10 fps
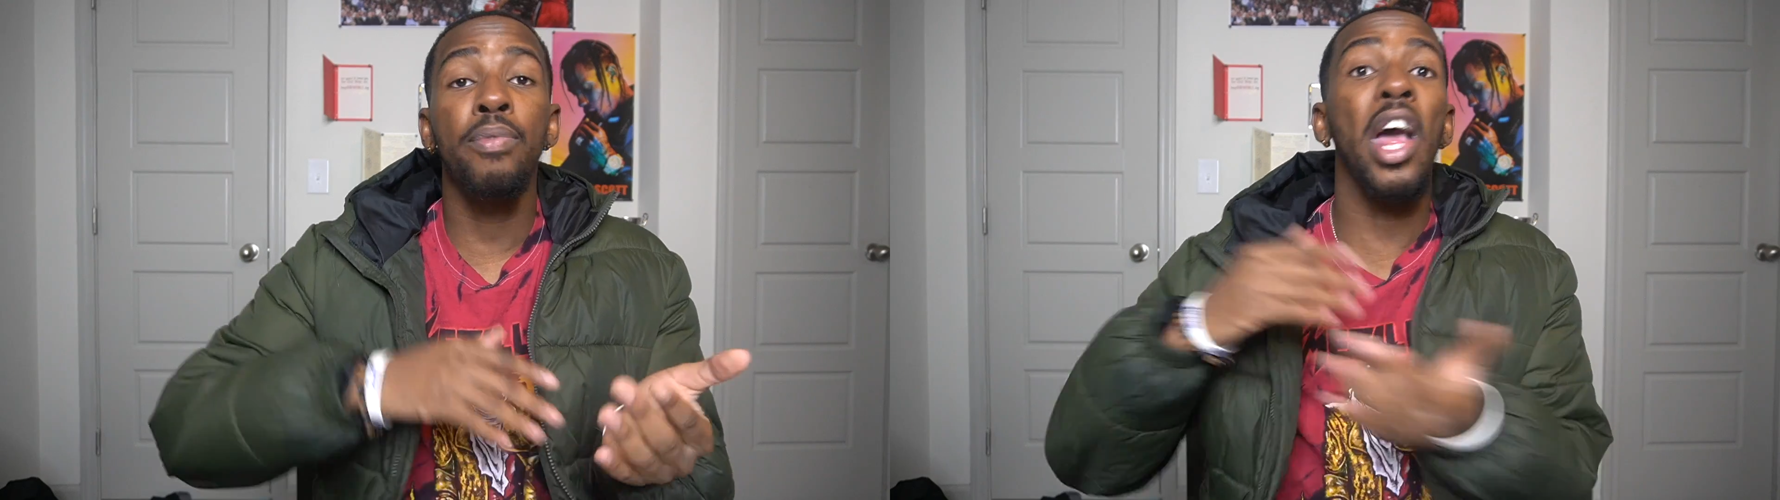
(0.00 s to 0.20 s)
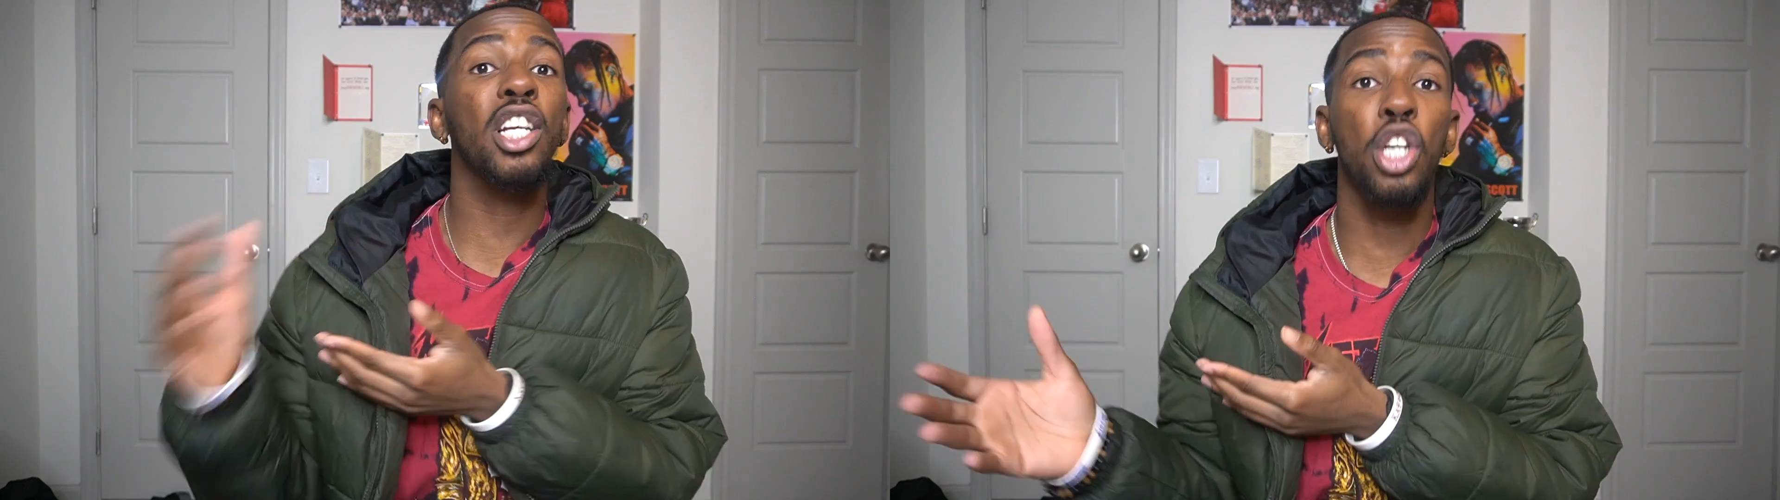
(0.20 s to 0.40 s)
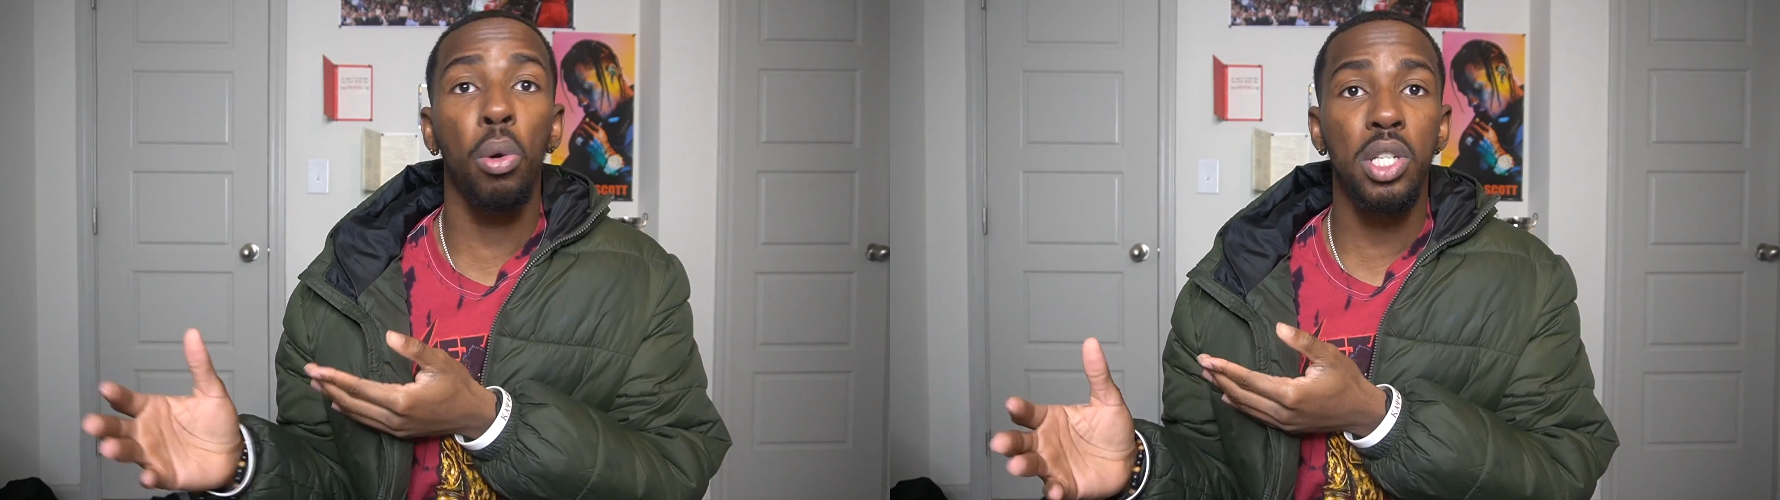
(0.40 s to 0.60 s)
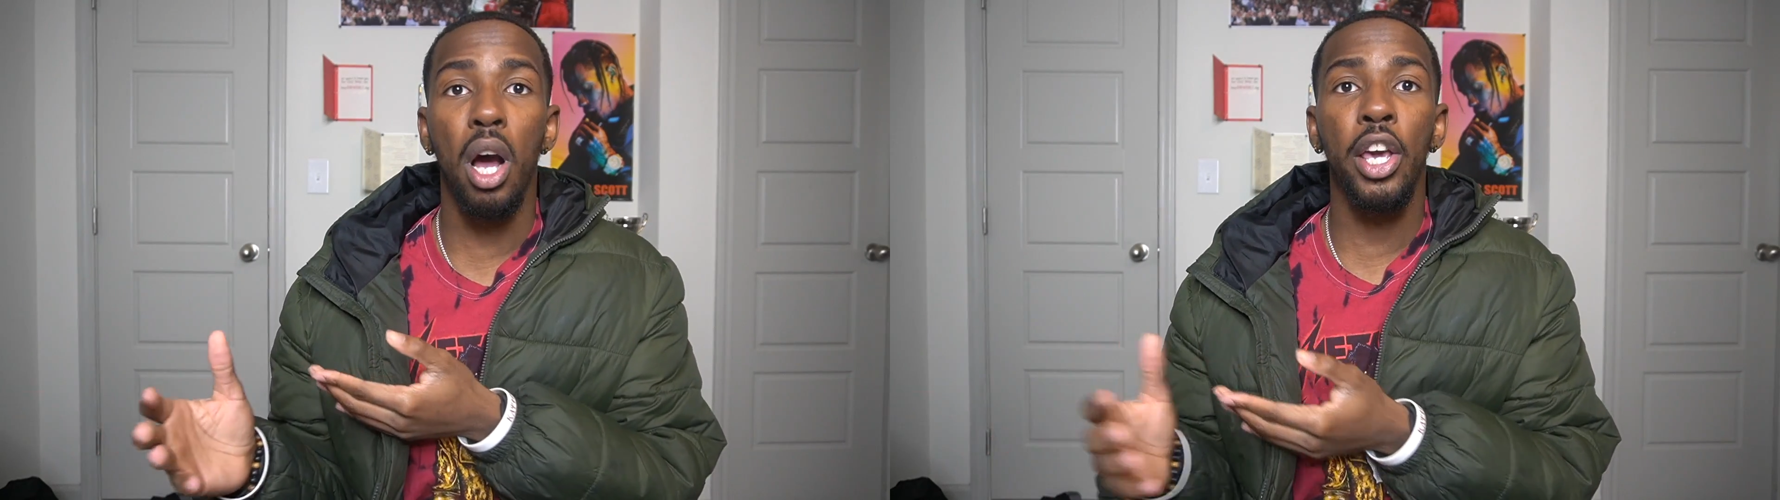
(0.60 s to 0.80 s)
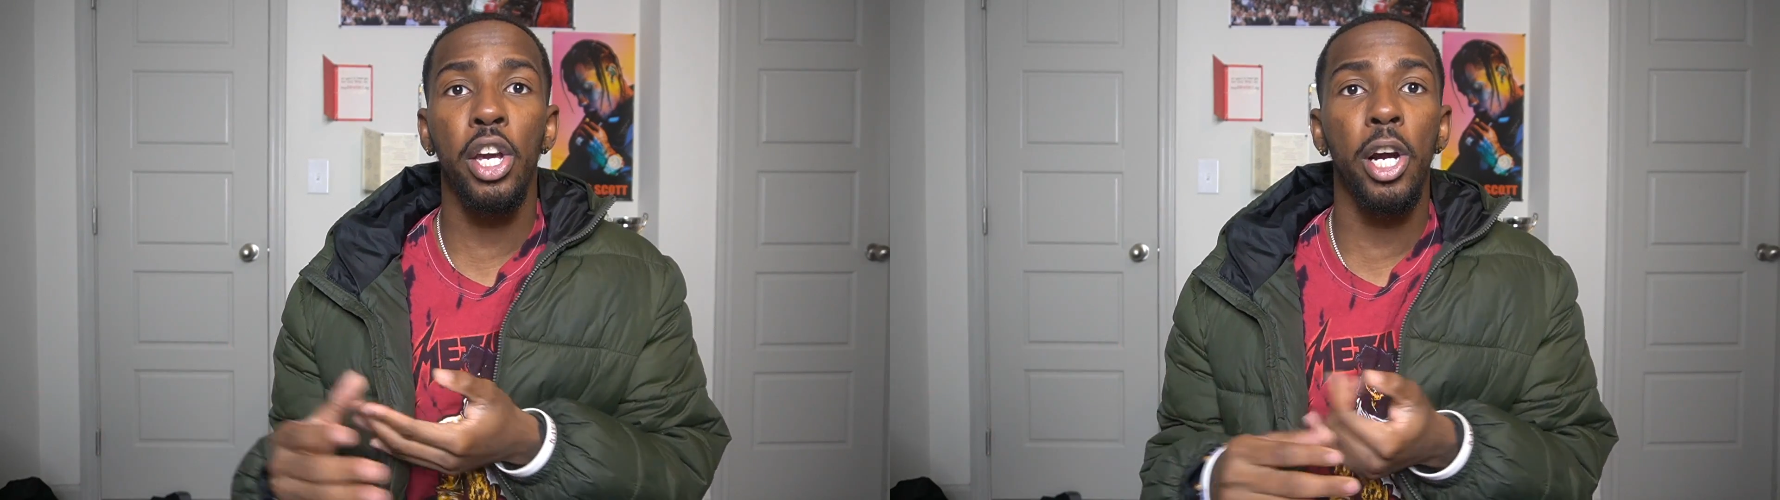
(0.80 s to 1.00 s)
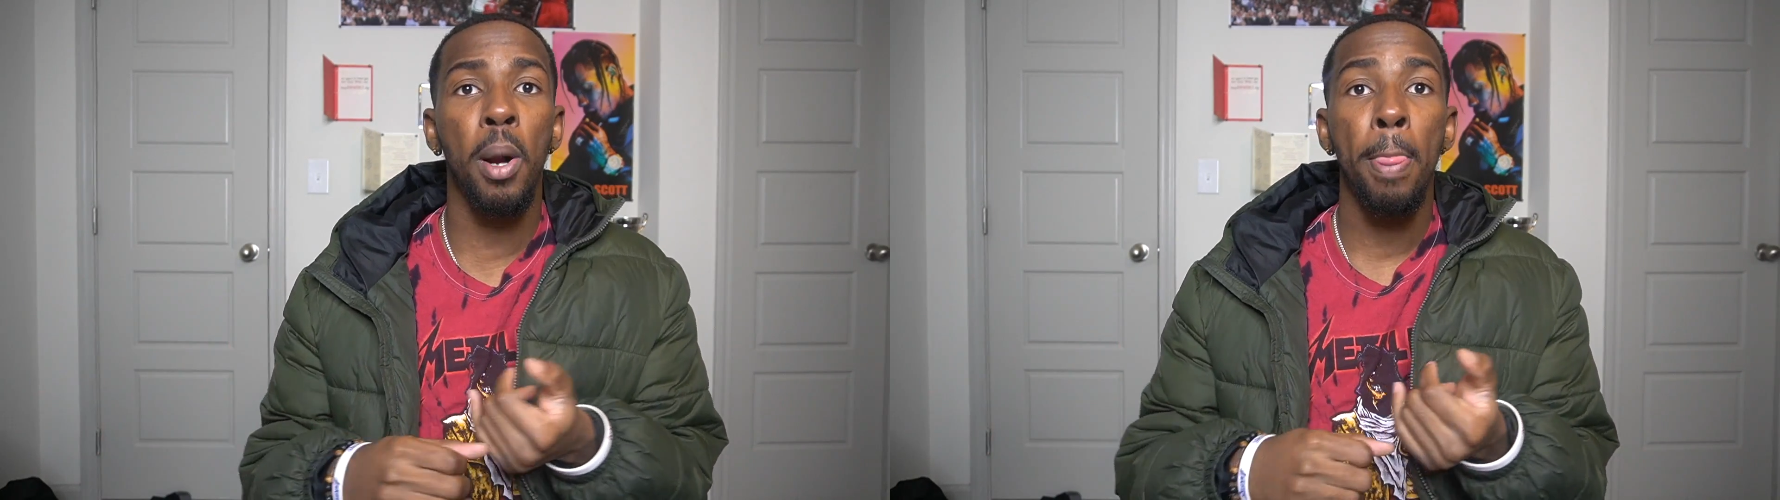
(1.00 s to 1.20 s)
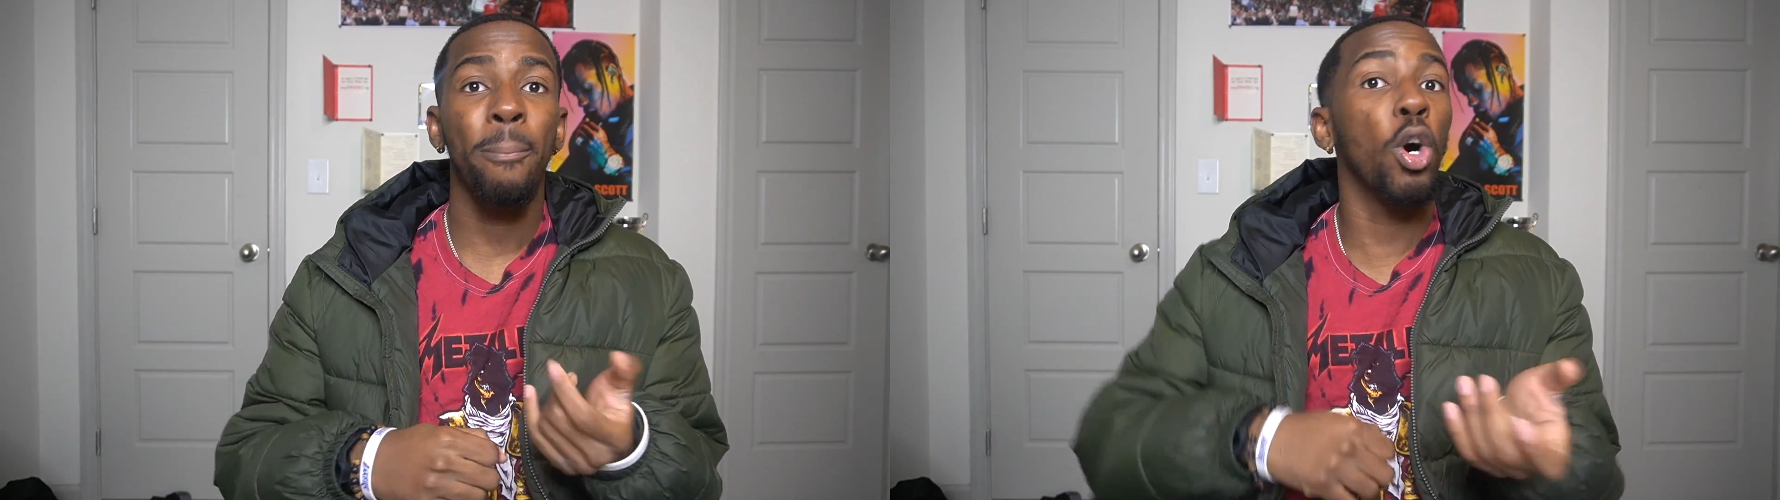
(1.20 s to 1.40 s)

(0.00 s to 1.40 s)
next year was our year